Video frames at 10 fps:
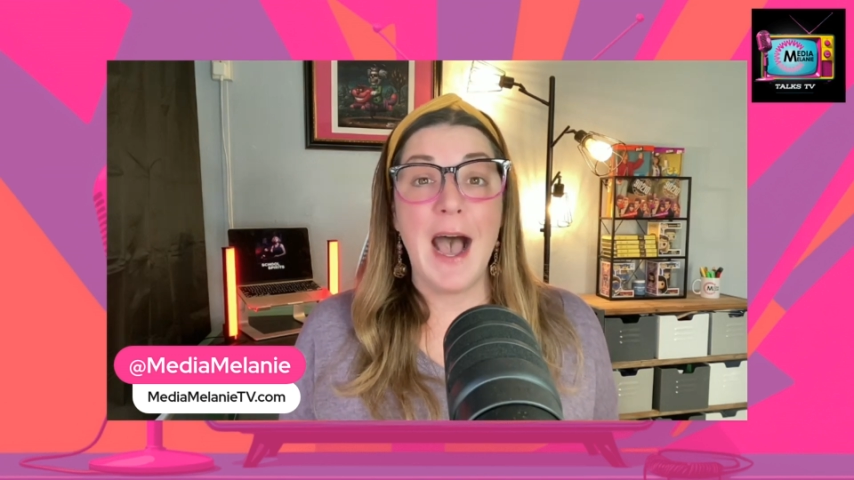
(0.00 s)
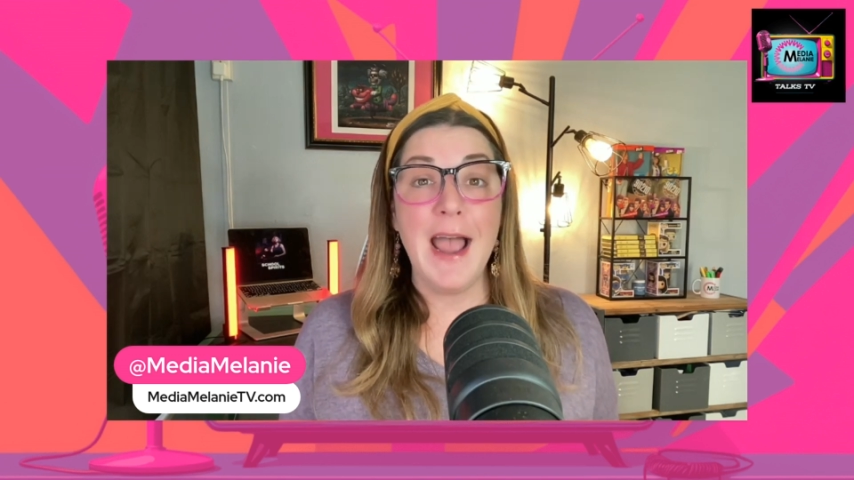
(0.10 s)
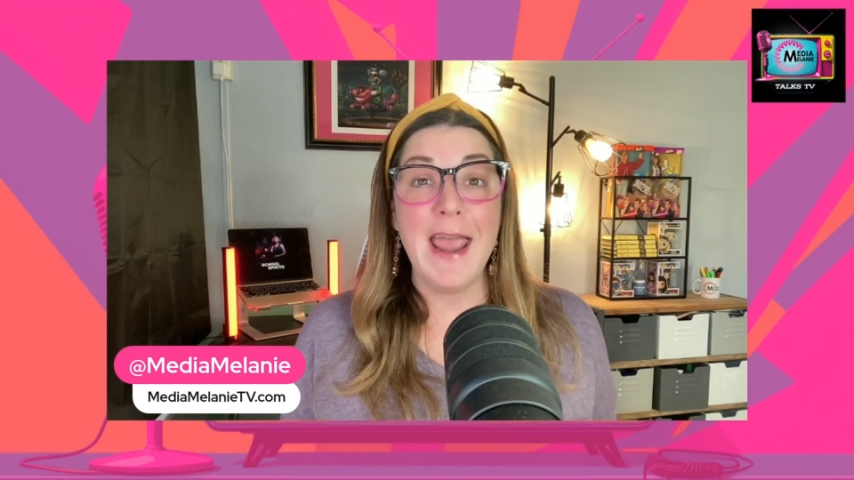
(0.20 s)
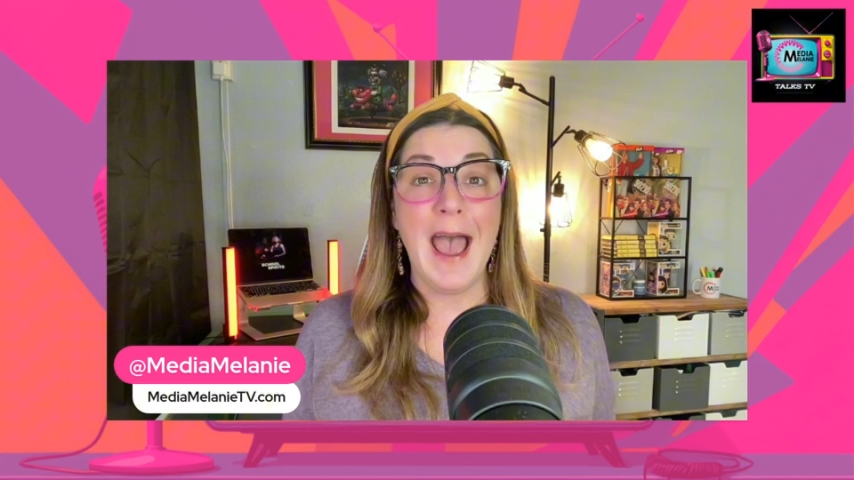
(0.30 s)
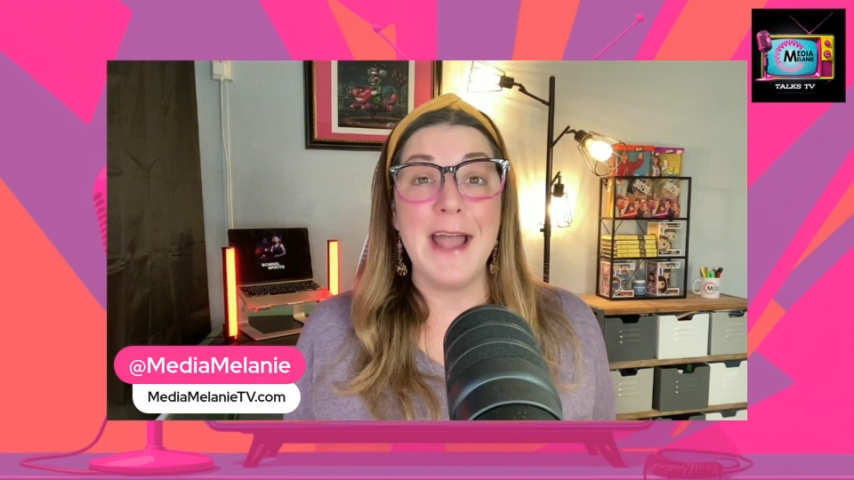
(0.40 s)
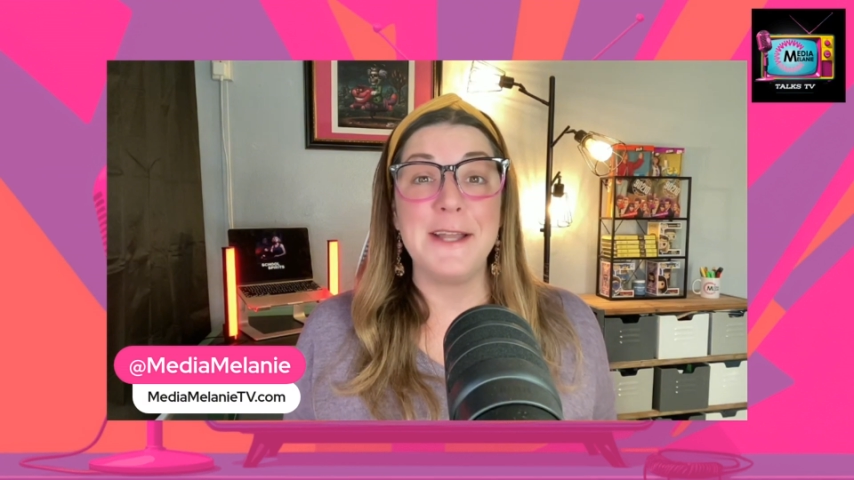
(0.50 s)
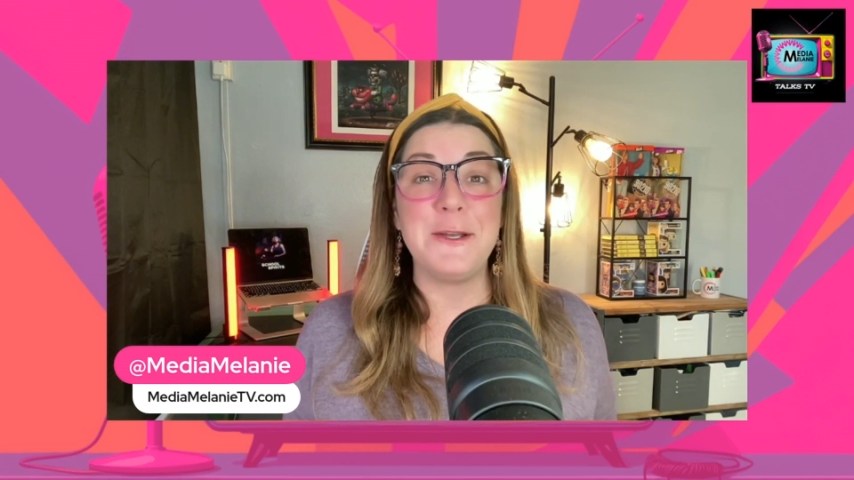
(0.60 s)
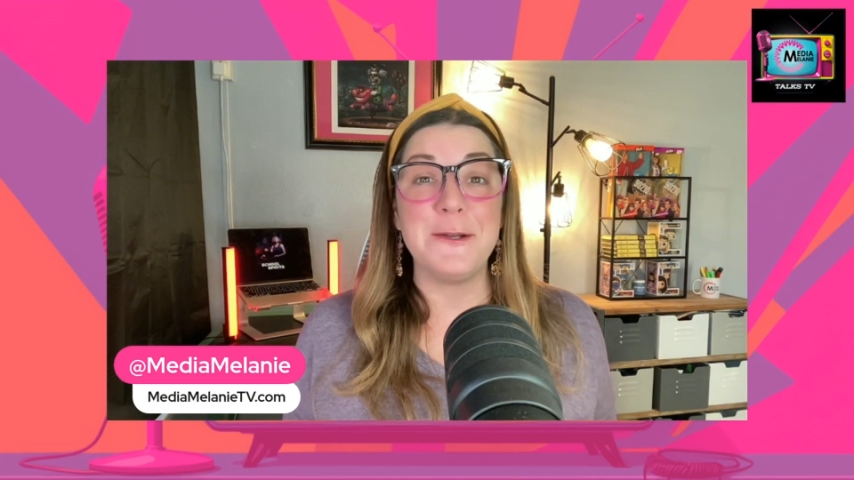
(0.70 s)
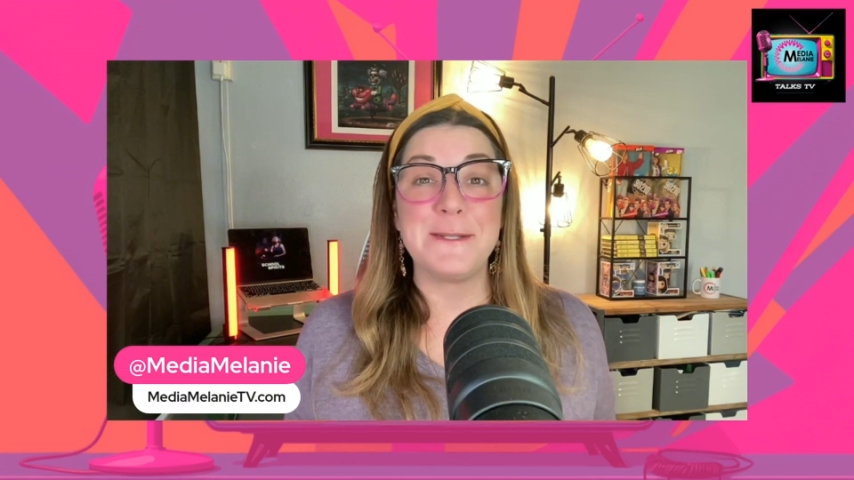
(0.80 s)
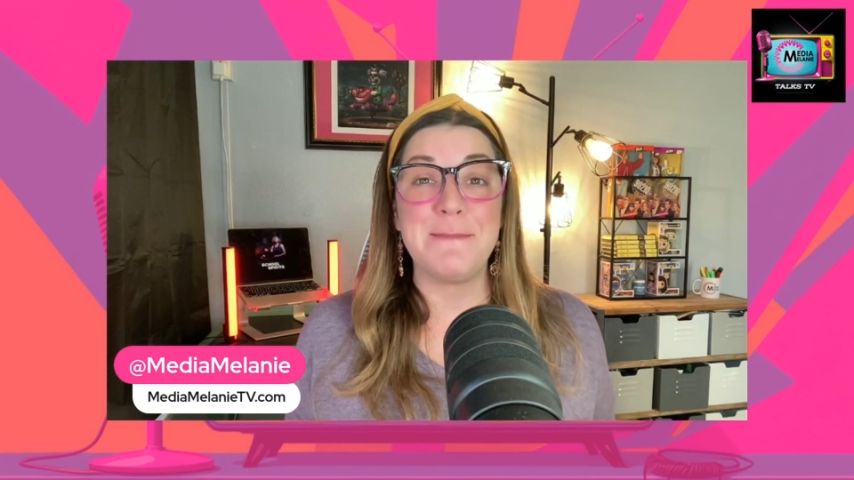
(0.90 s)
I had
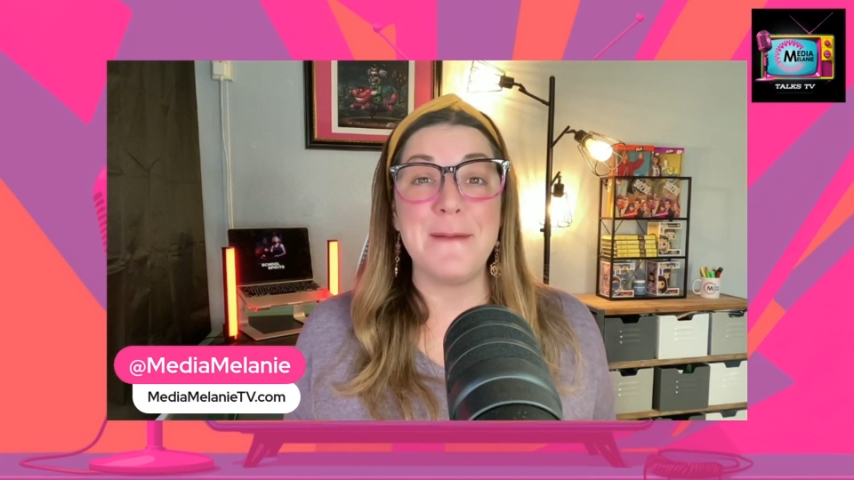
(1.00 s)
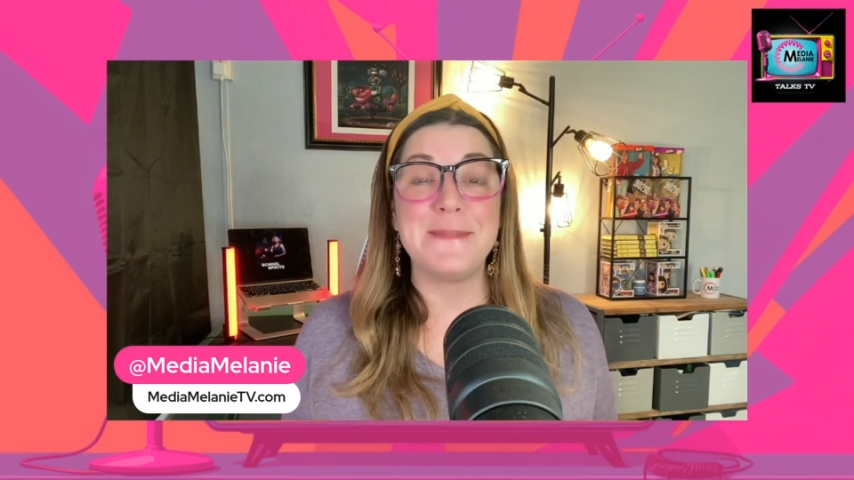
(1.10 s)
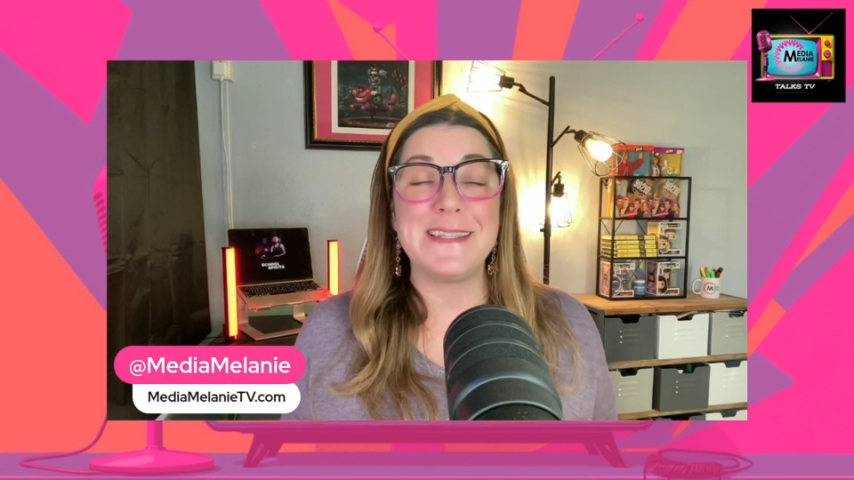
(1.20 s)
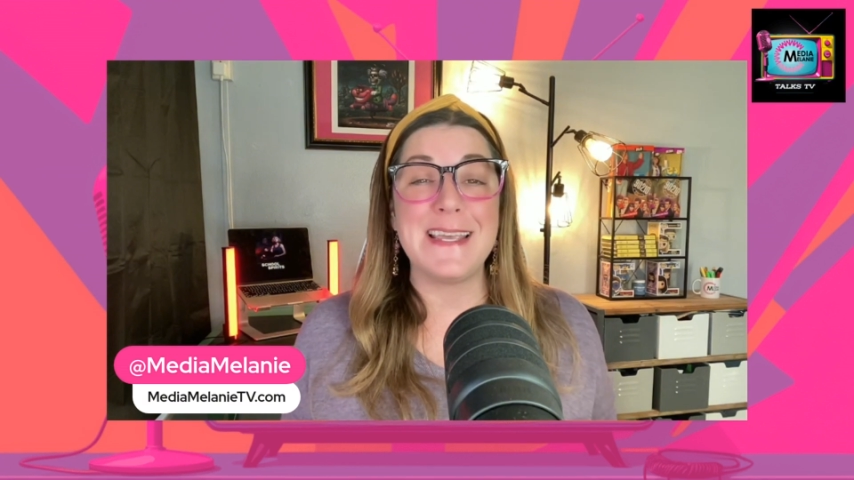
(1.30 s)
goosebumps